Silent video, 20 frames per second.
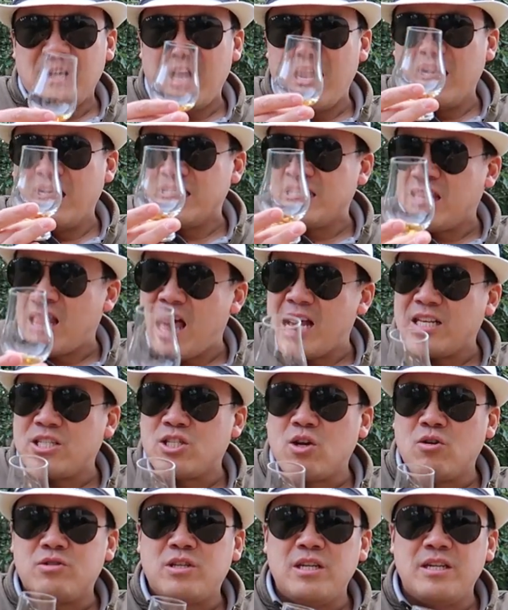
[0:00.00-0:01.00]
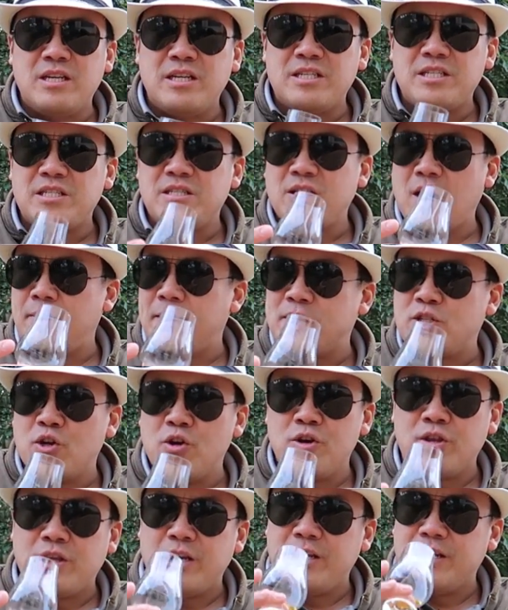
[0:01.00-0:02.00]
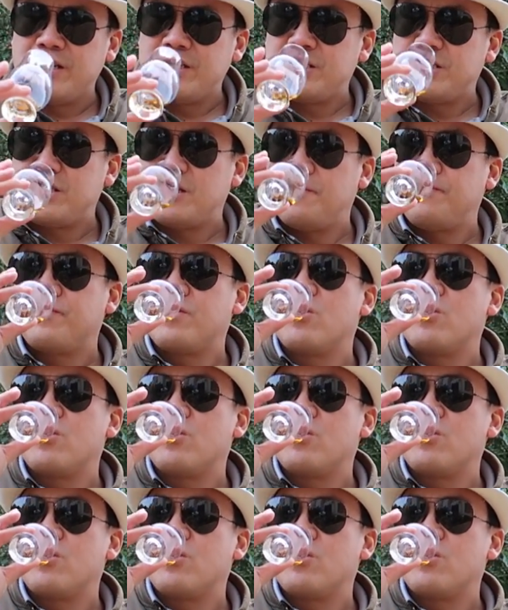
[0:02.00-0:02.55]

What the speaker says: A slight saltiness, not much earthiness.